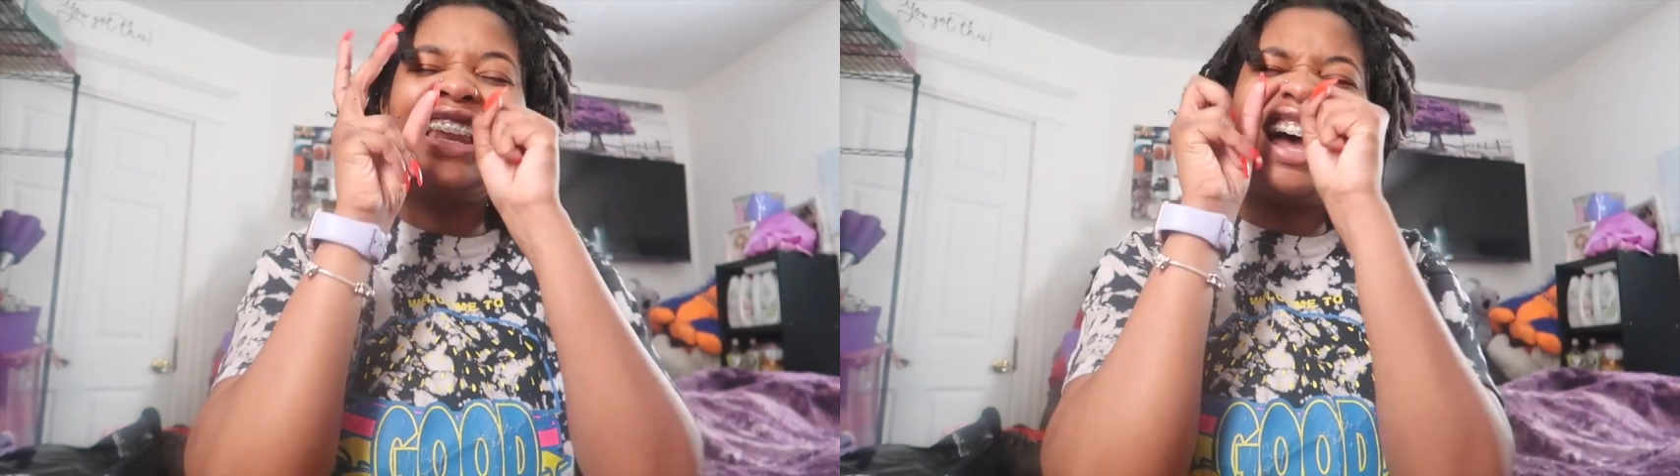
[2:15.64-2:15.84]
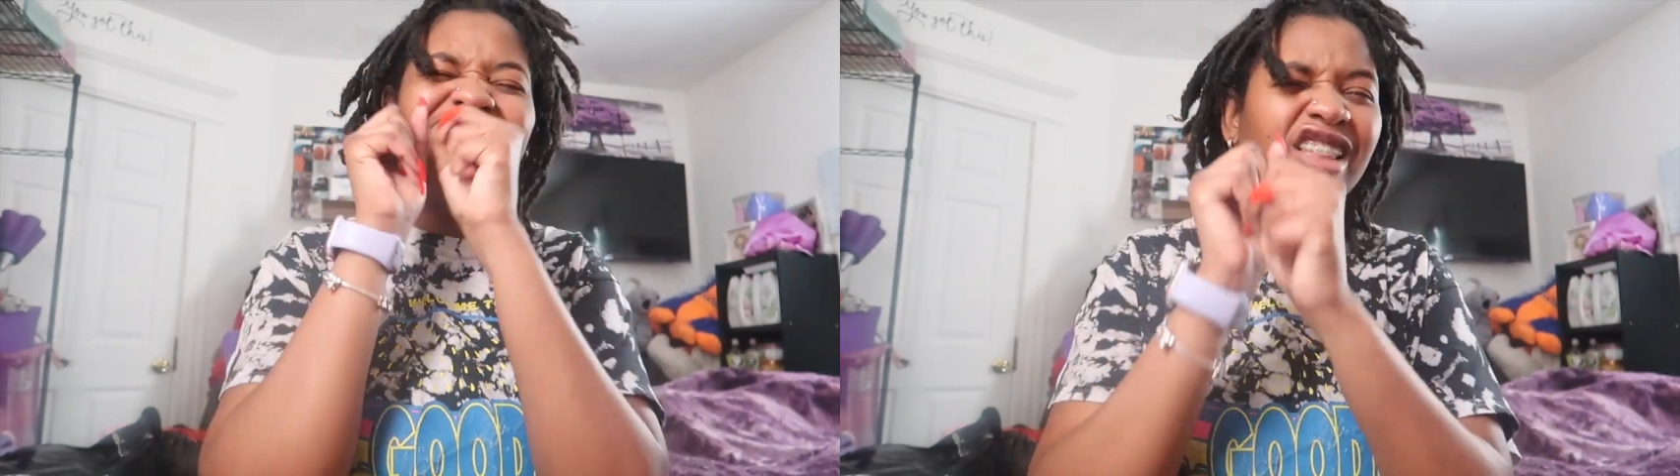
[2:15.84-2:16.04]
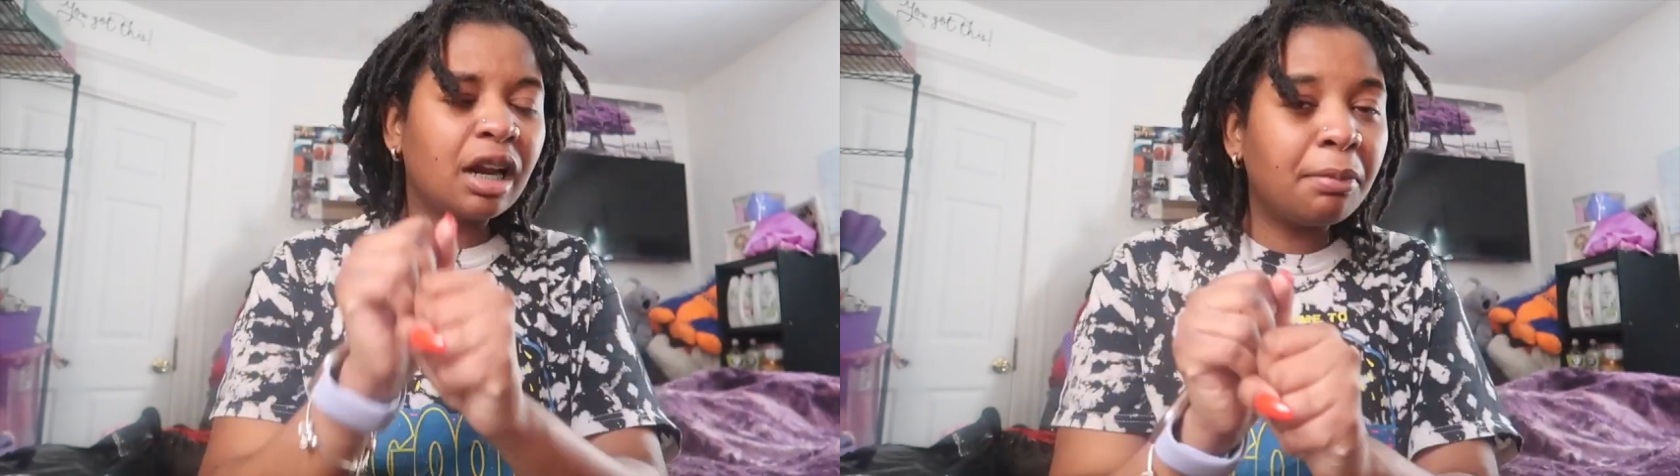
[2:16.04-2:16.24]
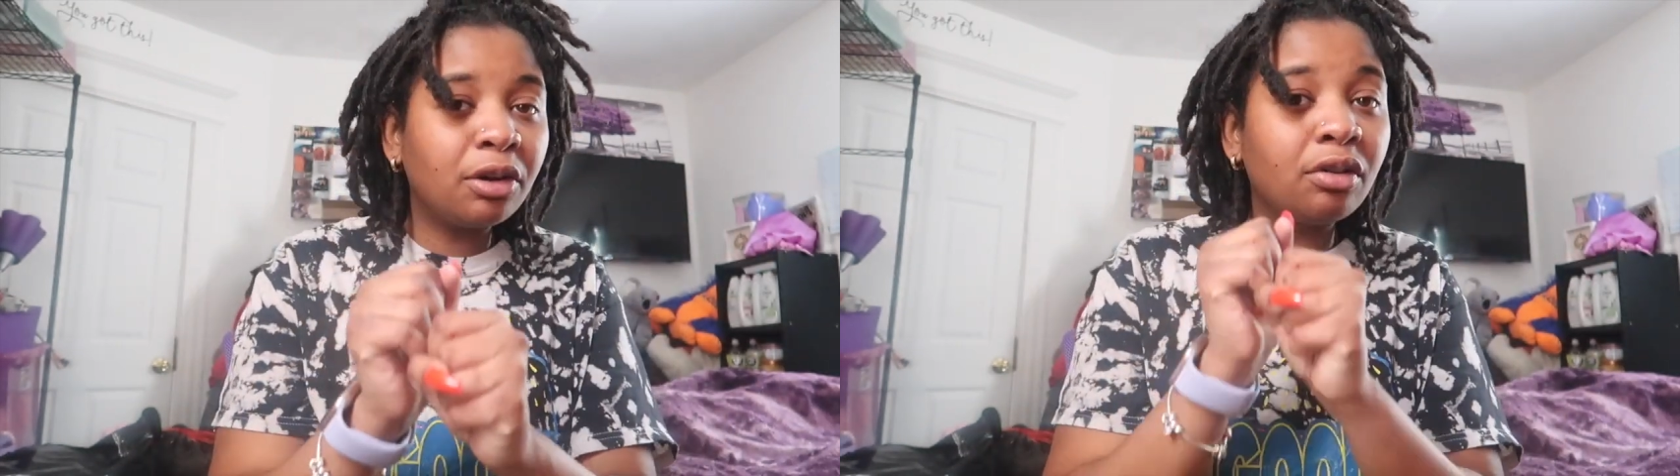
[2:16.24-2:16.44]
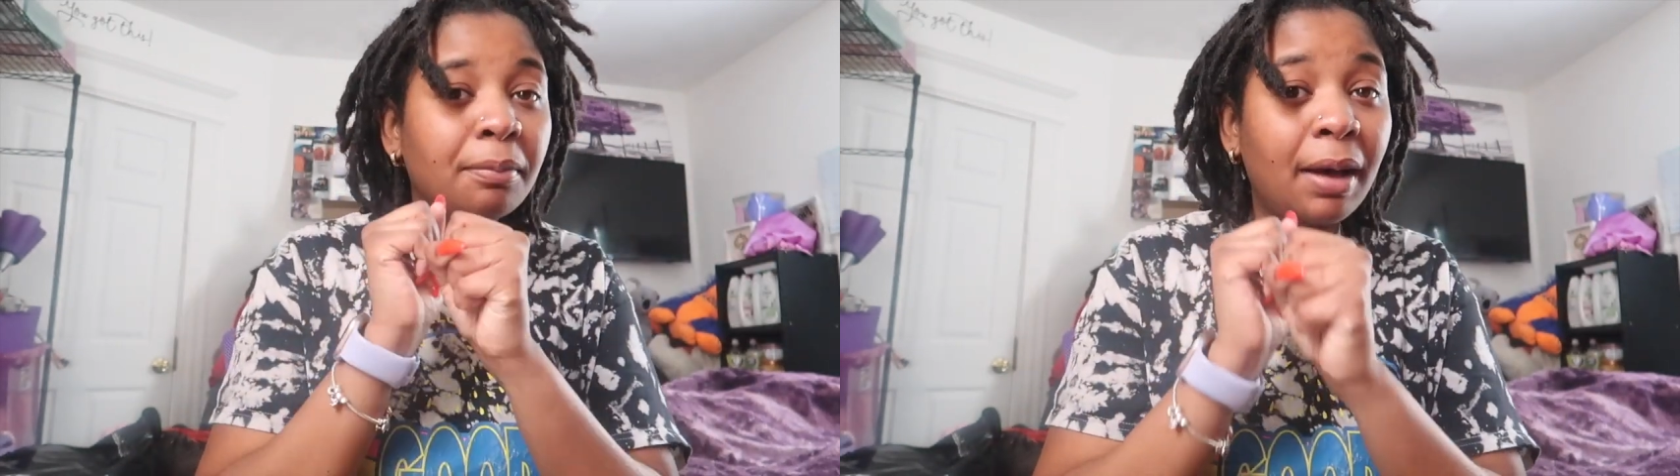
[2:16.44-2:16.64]
Now I thought about
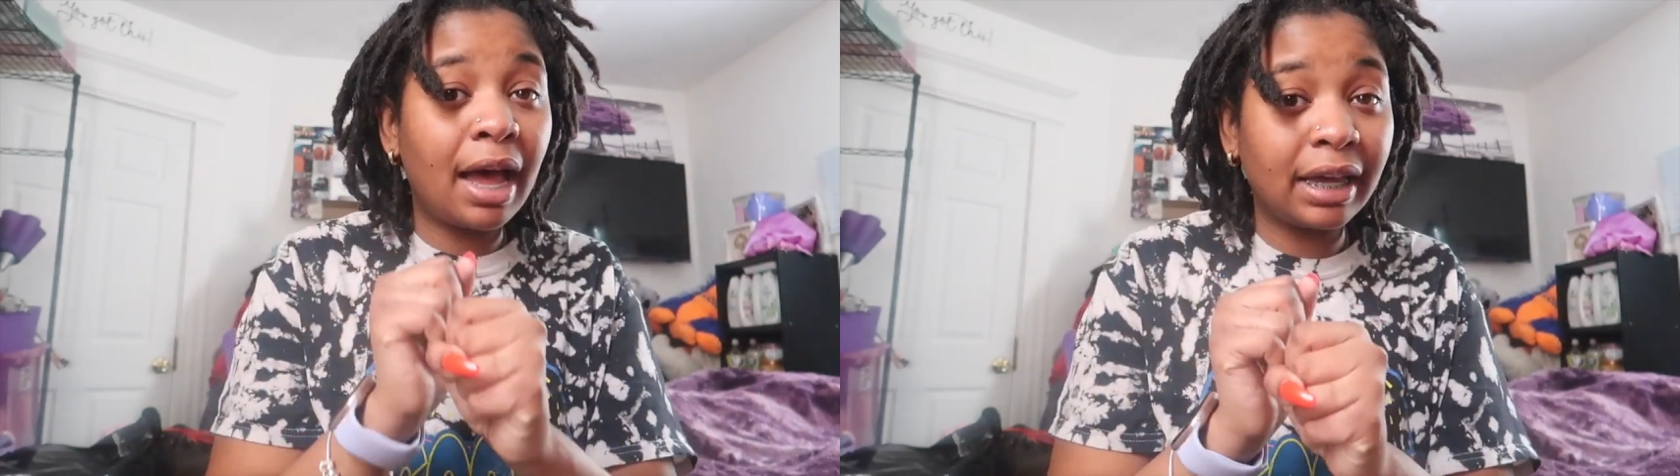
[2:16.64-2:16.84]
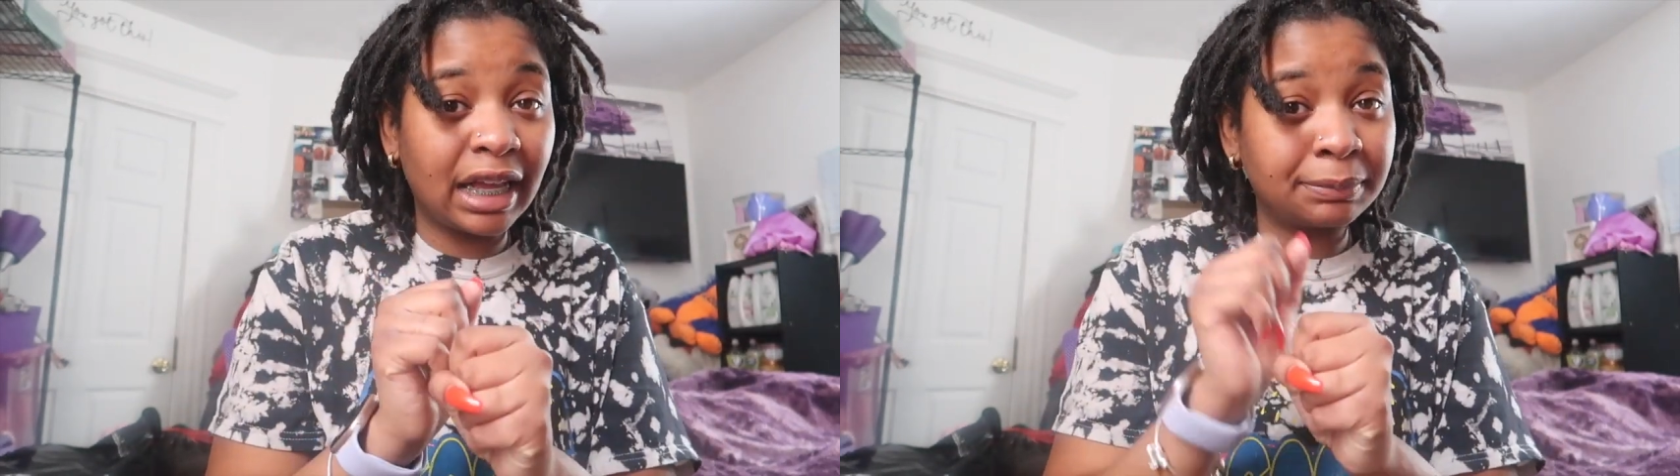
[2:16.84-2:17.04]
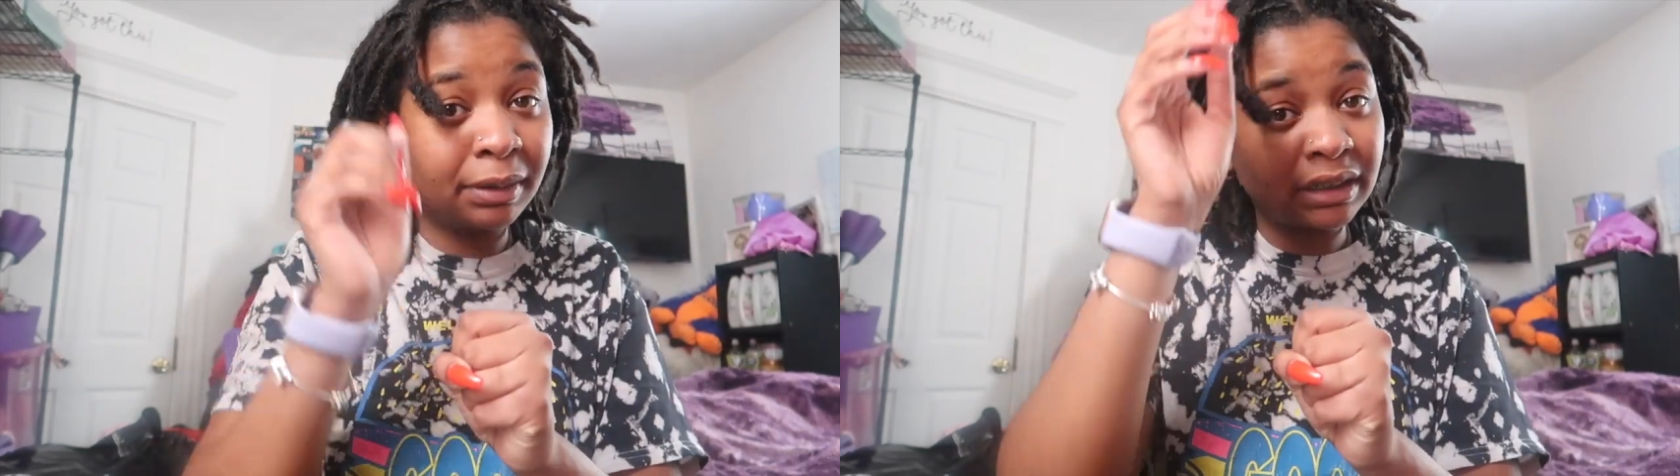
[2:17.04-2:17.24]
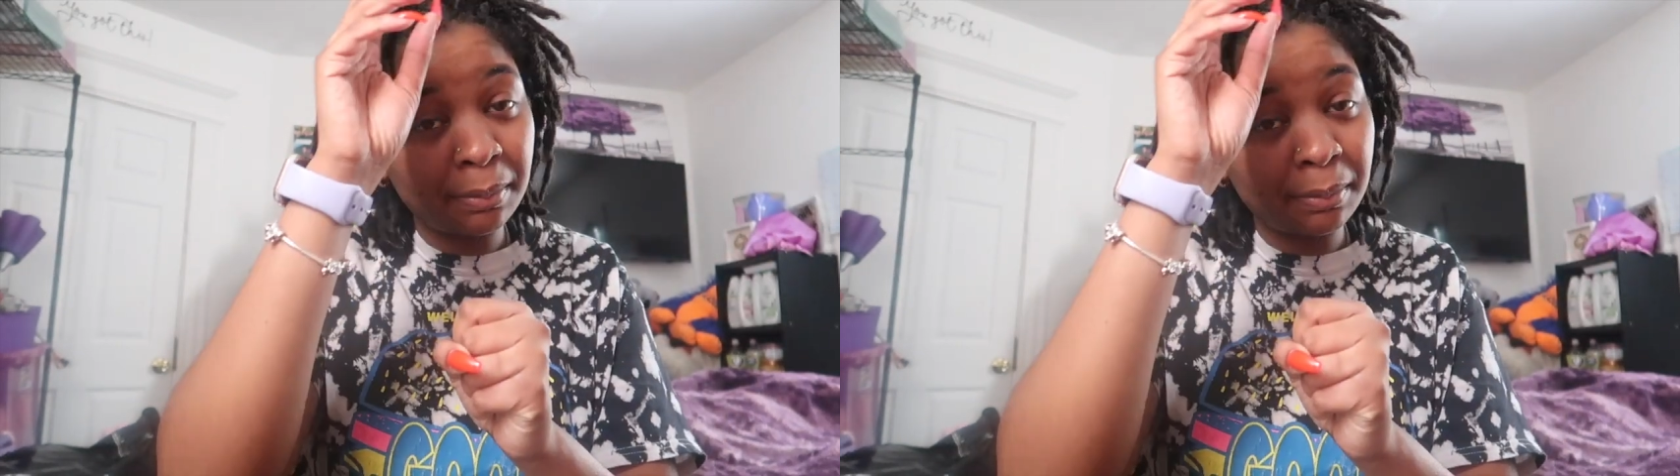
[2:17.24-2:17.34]
doing a podcast because